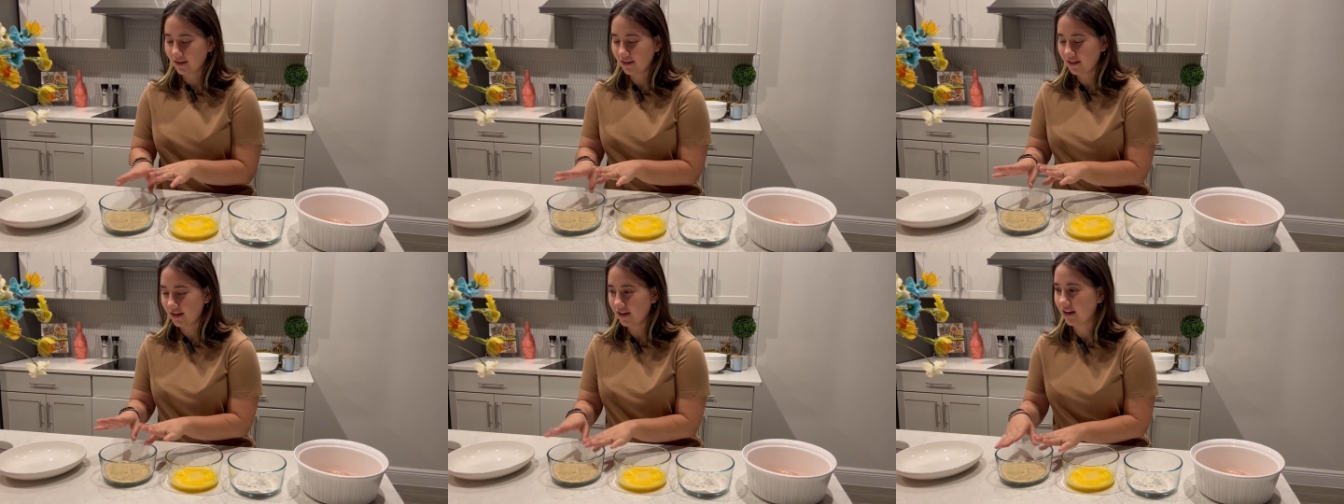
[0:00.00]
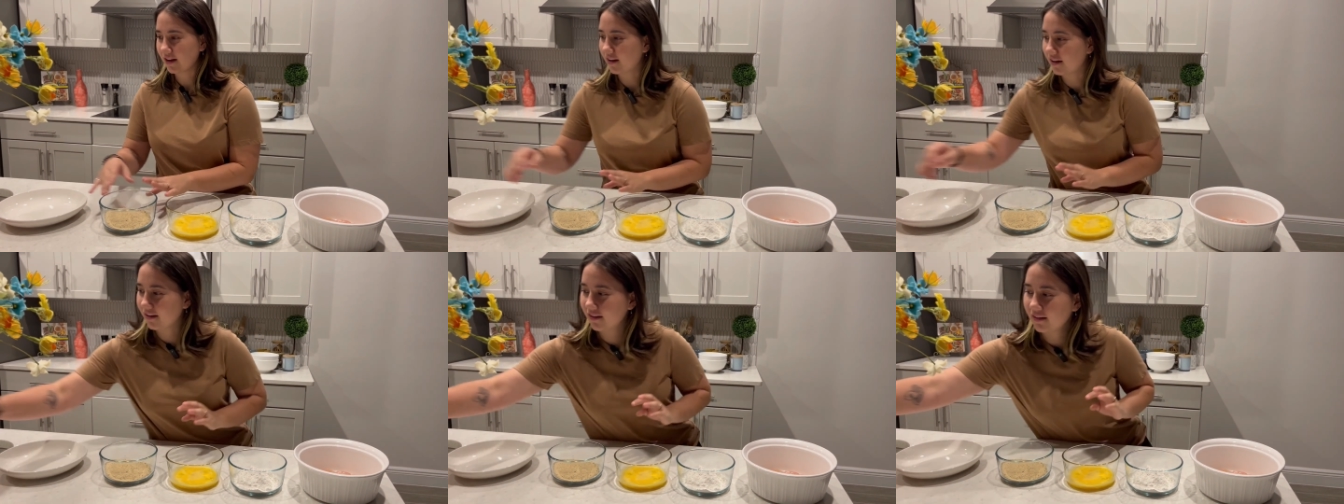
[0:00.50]
And then I
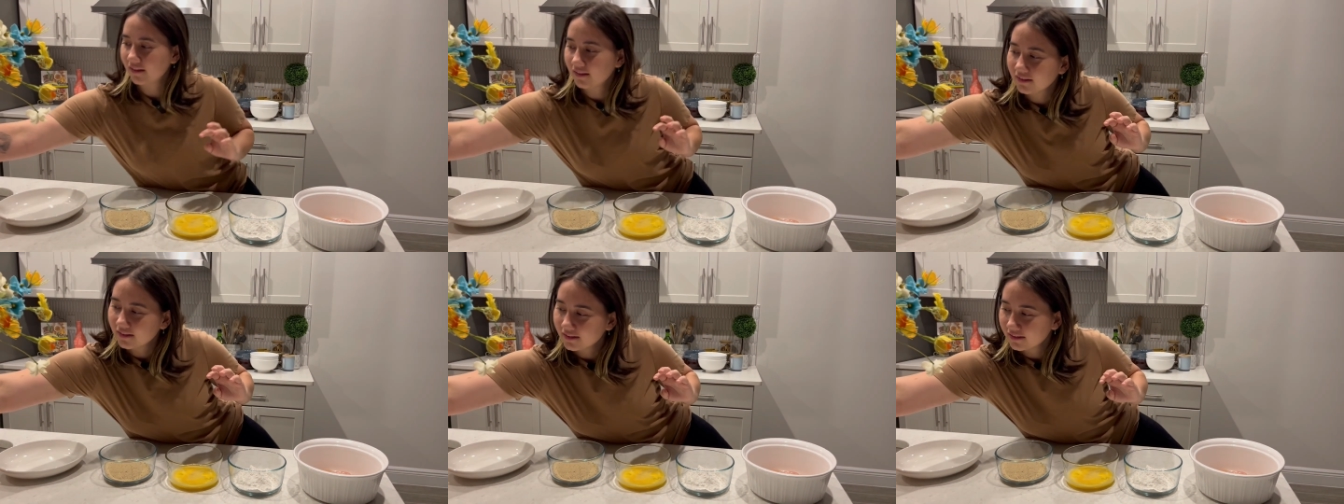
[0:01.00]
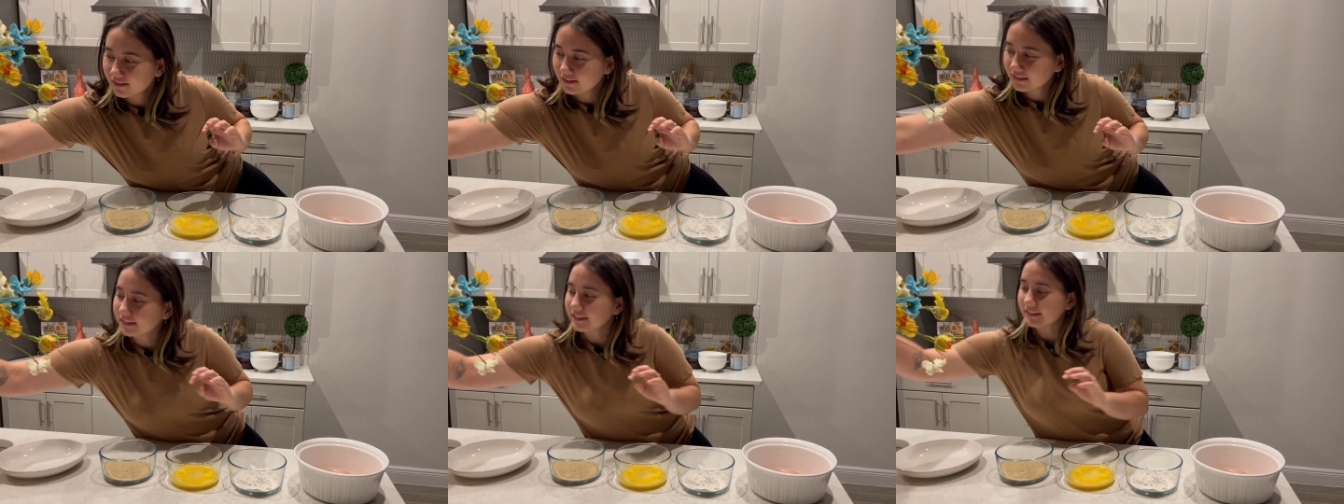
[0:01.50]
got
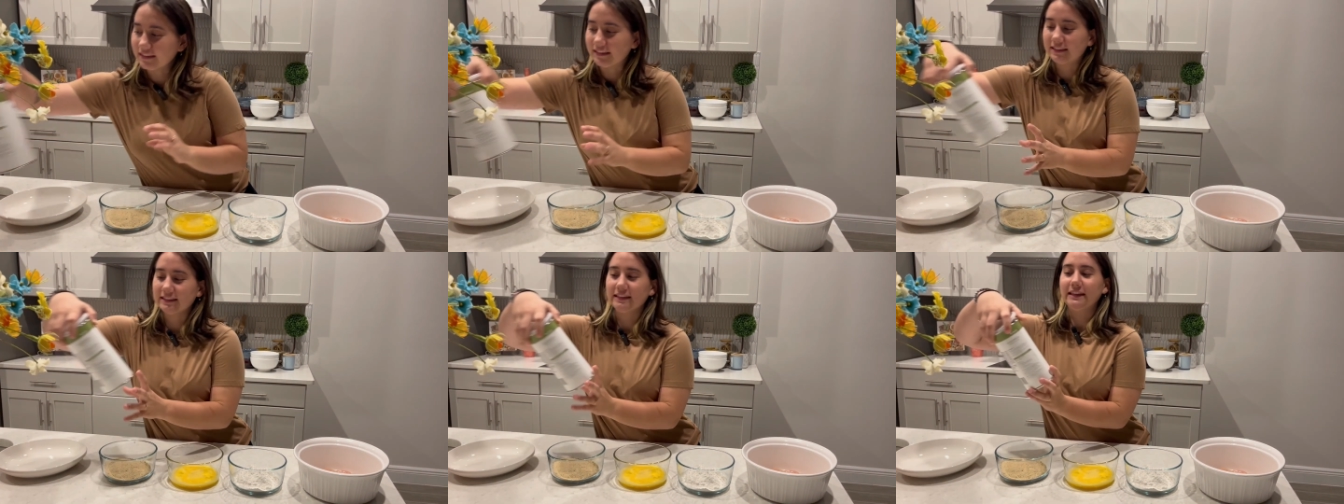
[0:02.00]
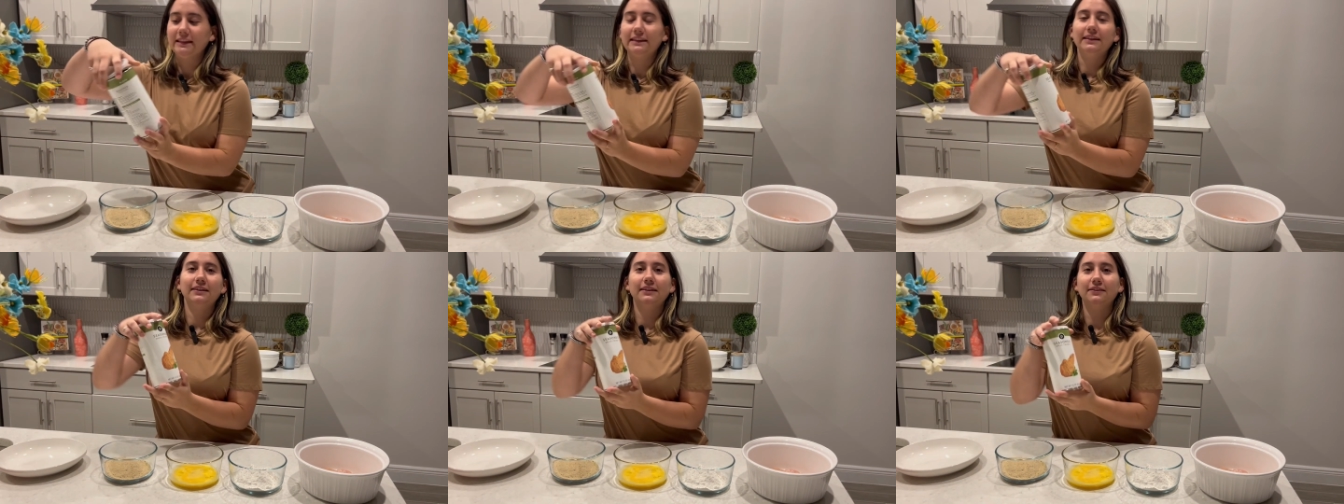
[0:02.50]
this seasoning
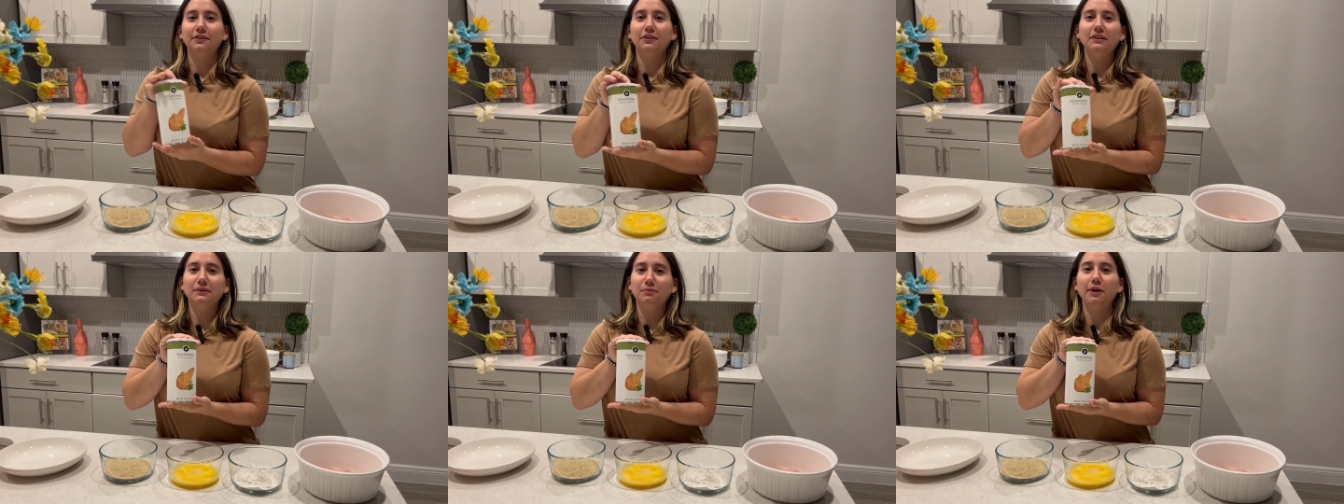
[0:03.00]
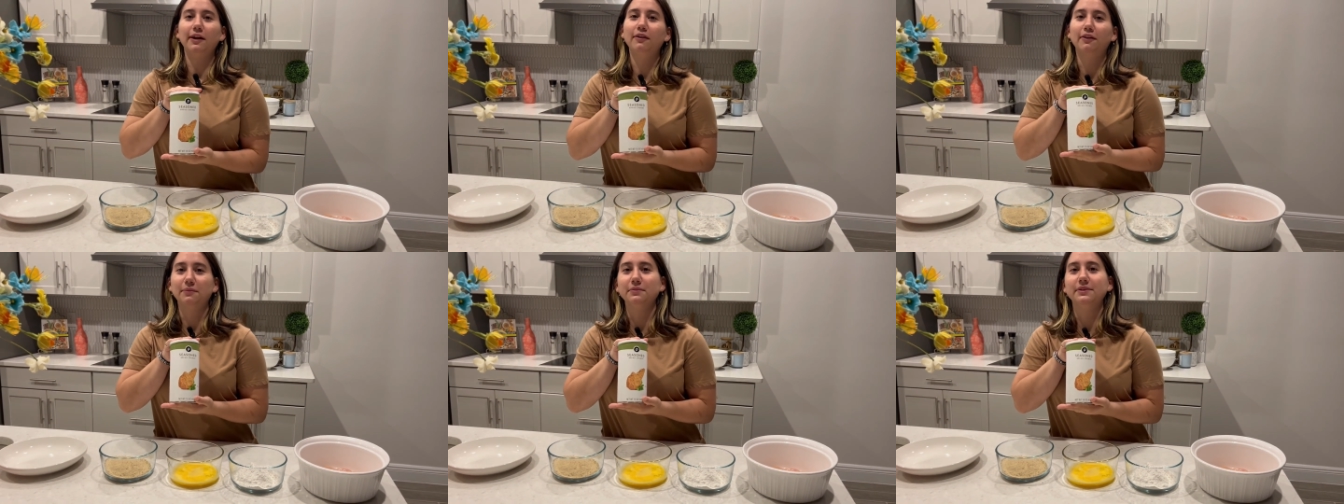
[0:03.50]
for the
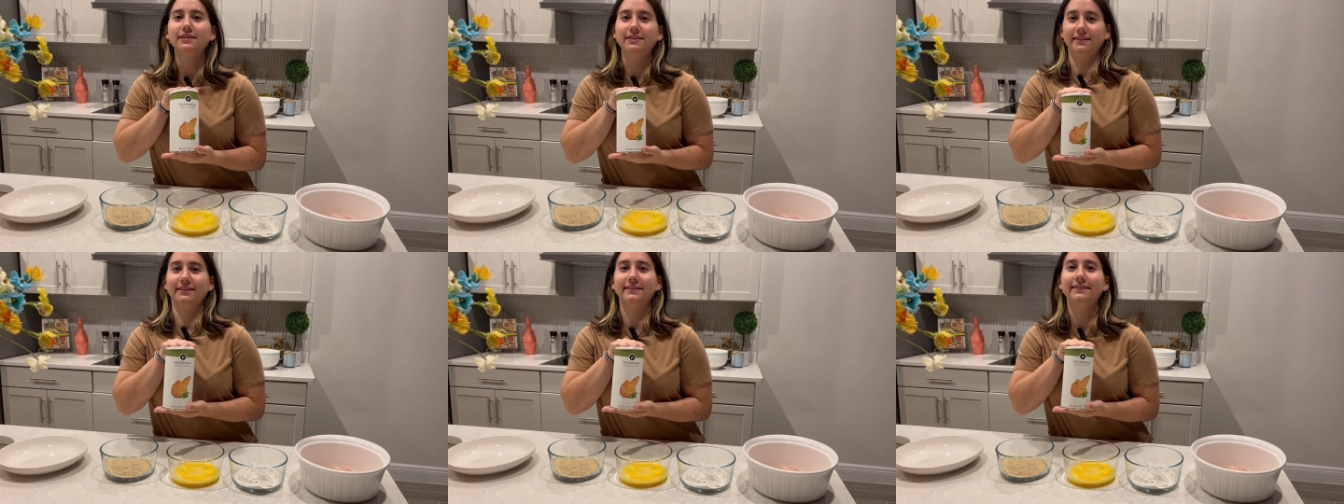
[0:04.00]
breadcrumbs.